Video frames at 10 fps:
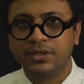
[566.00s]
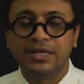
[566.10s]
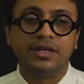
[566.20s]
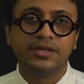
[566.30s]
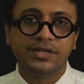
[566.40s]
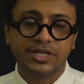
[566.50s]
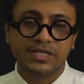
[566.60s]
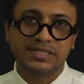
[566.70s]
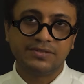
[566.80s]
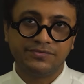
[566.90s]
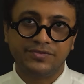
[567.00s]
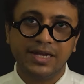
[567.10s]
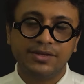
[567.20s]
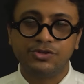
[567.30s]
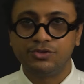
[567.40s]
Another interesting
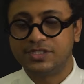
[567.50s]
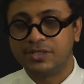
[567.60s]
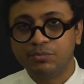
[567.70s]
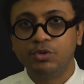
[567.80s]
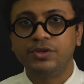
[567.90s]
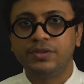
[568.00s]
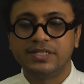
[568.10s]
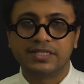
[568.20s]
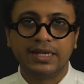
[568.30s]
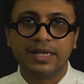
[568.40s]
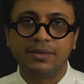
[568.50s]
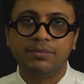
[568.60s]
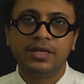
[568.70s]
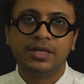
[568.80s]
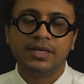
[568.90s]
fact to support this
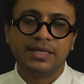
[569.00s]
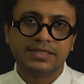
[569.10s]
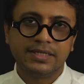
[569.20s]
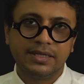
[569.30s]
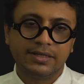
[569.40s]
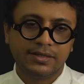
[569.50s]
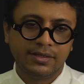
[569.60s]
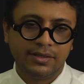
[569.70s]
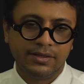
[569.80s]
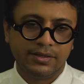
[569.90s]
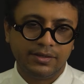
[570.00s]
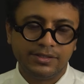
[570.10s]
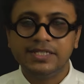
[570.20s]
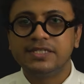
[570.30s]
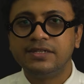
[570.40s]
claim is that
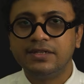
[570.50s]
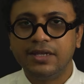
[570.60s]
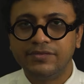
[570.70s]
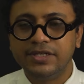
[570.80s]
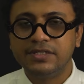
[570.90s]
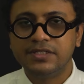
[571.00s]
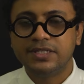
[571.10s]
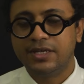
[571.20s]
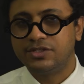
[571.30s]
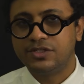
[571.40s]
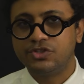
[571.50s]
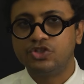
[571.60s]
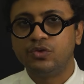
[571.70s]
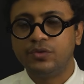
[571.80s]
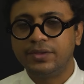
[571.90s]
recent evidence has
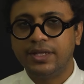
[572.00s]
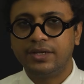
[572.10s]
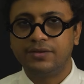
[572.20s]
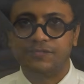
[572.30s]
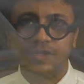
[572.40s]
shown that